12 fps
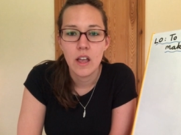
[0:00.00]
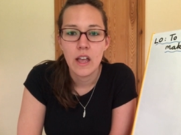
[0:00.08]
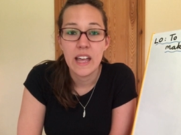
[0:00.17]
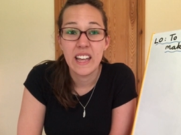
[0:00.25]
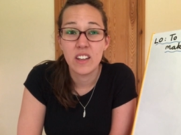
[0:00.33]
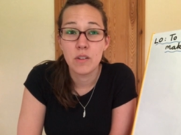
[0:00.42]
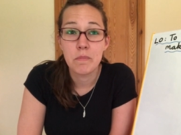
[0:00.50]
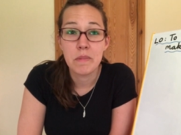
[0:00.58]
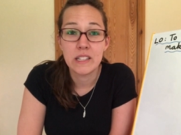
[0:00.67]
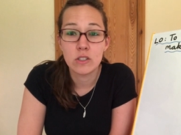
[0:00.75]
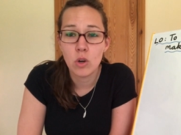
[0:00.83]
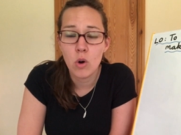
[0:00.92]
It could be
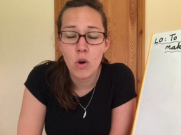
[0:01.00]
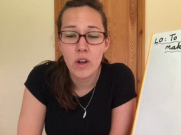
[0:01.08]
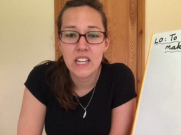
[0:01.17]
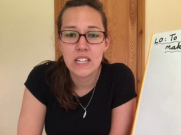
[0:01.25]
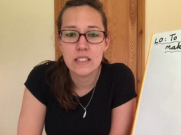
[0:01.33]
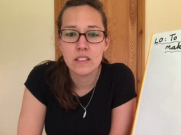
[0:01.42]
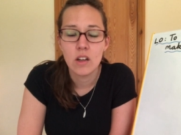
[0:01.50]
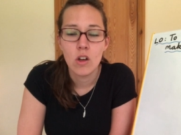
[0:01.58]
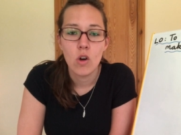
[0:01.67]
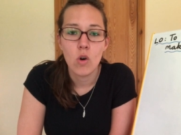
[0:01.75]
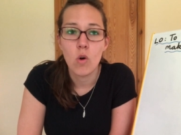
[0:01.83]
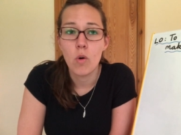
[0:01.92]
toys
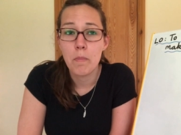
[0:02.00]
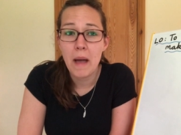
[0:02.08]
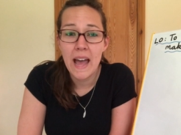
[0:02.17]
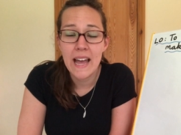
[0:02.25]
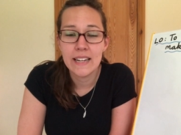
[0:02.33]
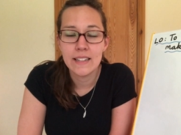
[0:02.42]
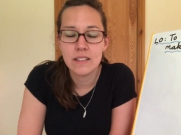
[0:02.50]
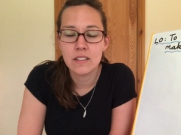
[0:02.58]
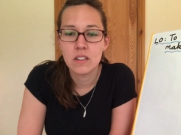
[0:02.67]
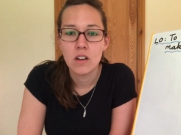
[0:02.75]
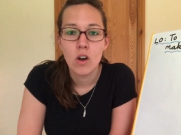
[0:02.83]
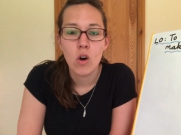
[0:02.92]
or pens
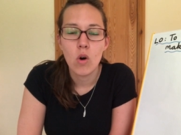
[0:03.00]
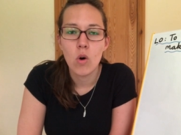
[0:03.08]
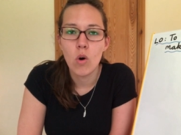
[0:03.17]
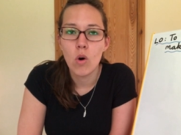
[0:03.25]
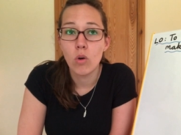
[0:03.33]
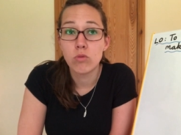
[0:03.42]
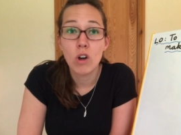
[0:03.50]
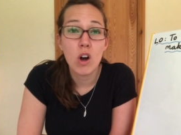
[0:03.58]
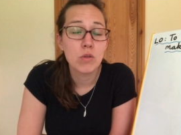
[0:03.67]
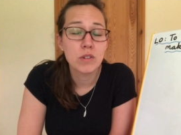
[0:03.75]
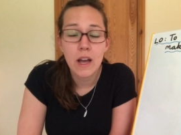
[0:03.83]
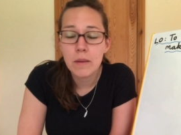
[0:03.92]
or
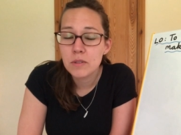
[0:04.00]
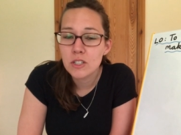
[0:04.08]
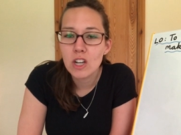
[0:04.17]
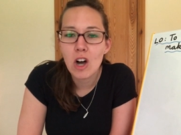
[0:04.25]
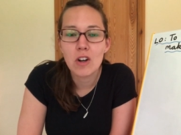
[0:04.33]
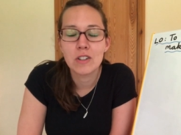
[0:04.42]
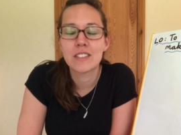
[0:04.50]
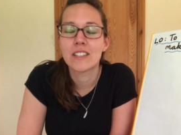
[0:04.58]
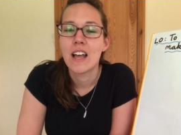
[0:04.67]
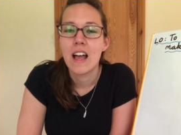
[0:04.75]
rolled up socks,